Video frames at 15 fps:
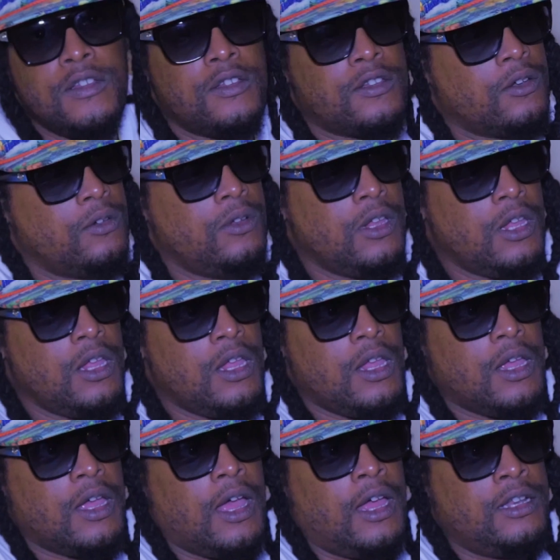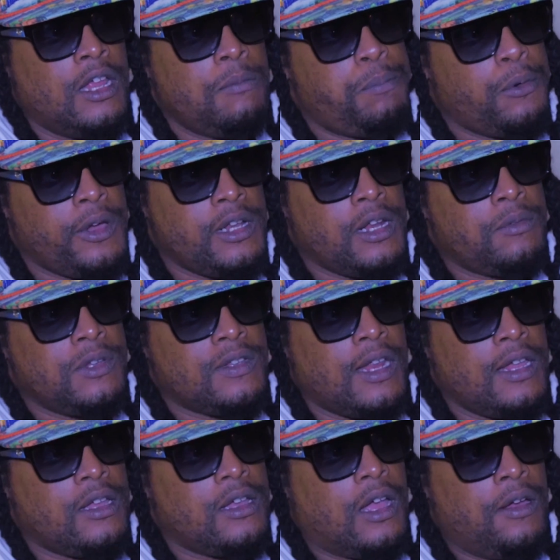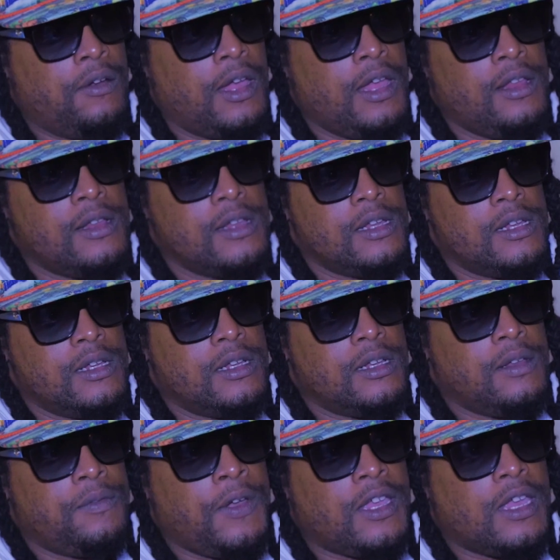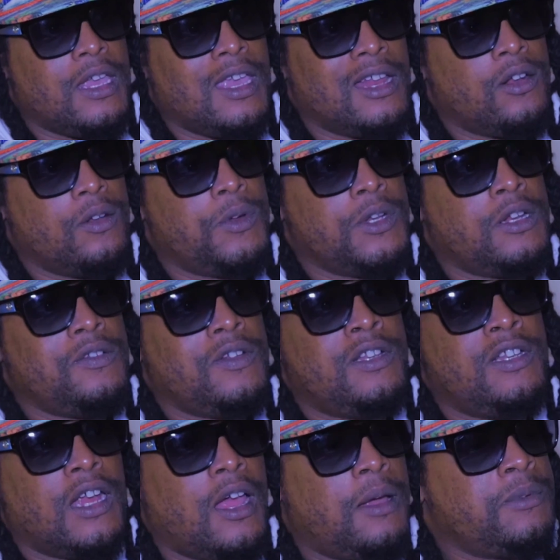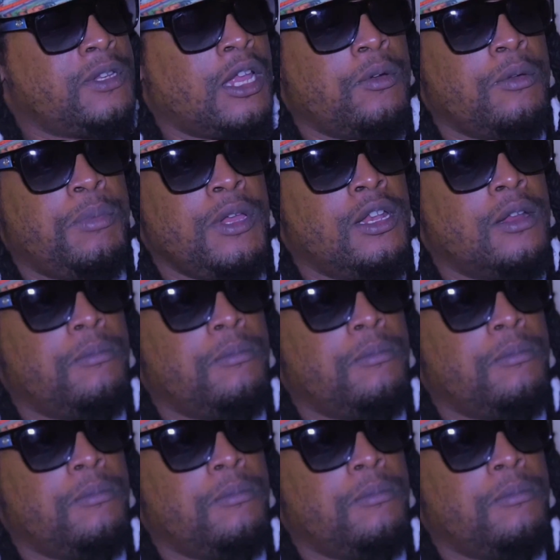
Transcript: So at that point, I was like, all right, if I could get on 100 Jams, that would be the